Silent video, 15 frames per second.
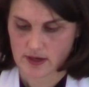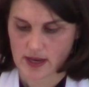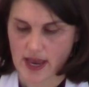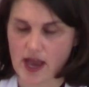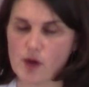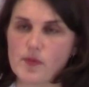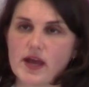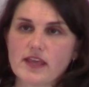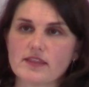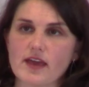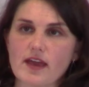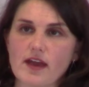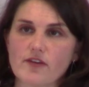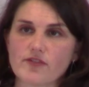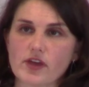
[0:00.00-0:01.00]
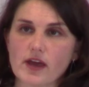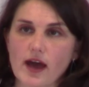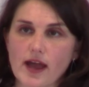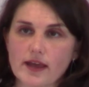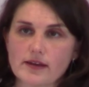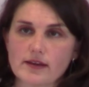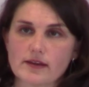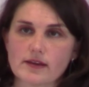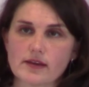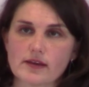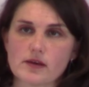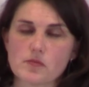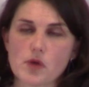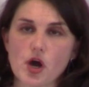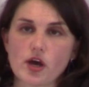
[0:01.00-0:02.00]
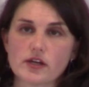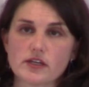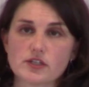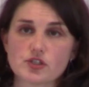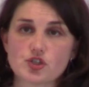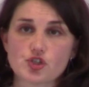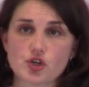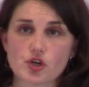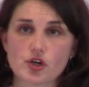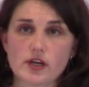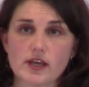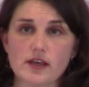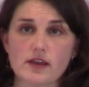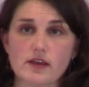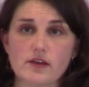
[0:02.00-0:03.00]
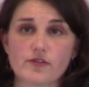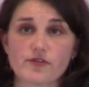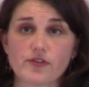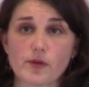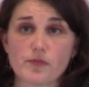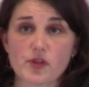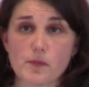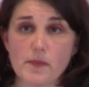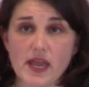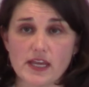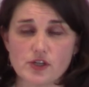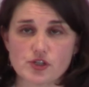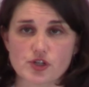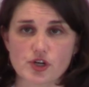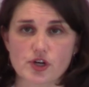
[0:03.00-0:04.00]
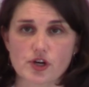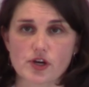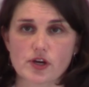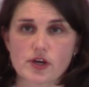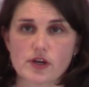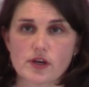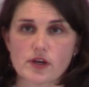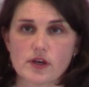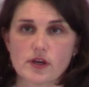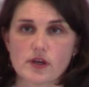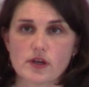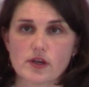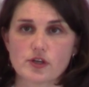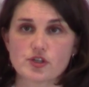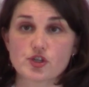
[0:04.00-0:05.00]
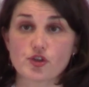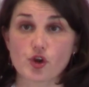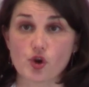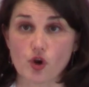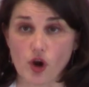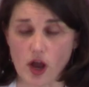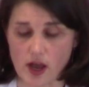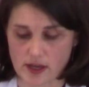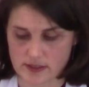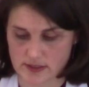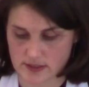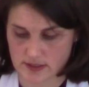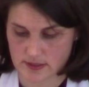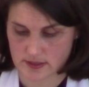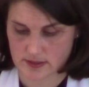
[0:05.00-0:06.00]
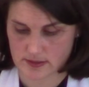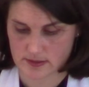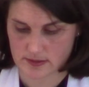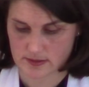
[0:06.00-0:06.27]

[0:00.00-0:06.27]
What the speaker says: How might they have guided him on his journey from the manger to the cross?